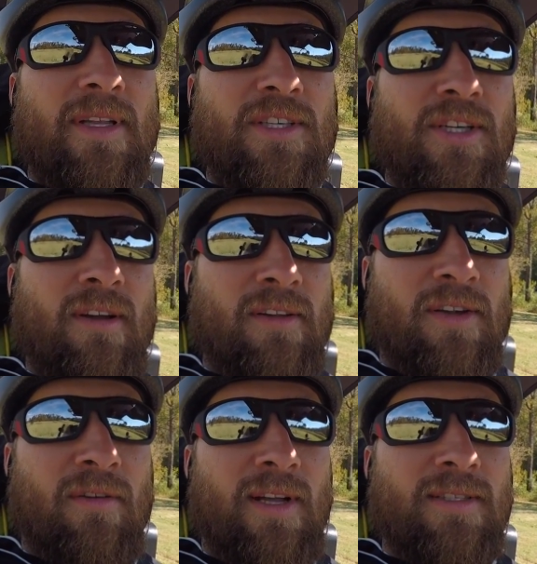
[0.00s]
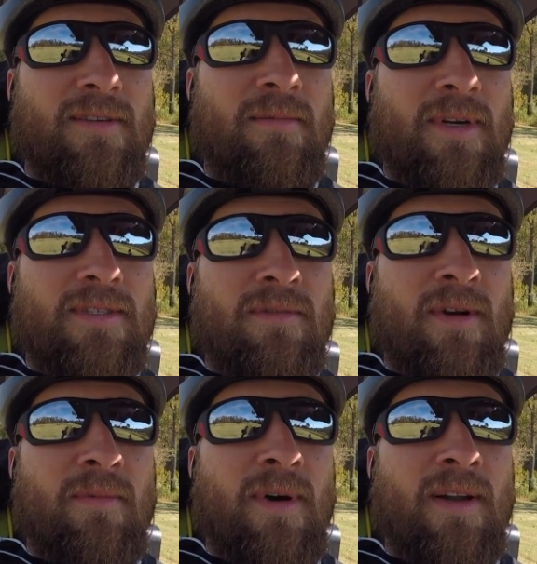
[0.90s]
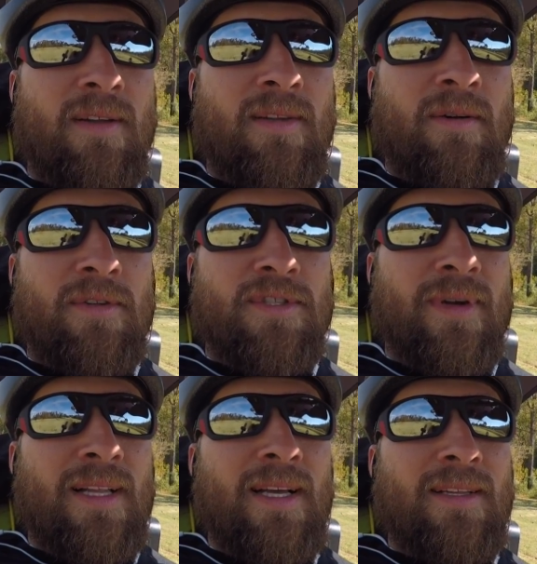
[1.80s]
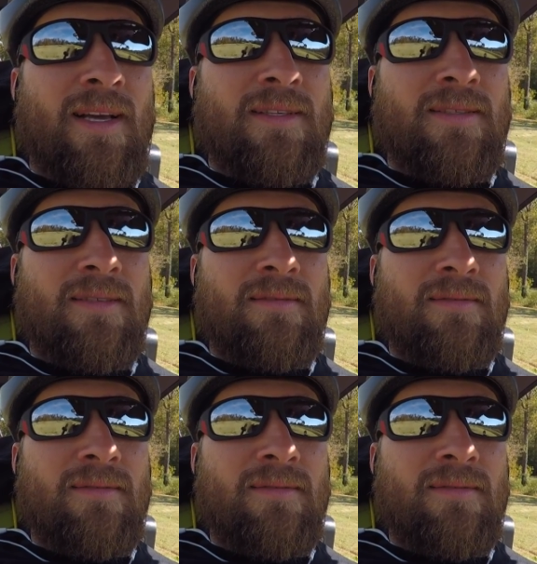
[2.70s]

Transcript: shot on the green, so I'm not too worried about it. Not with a swing like that, son.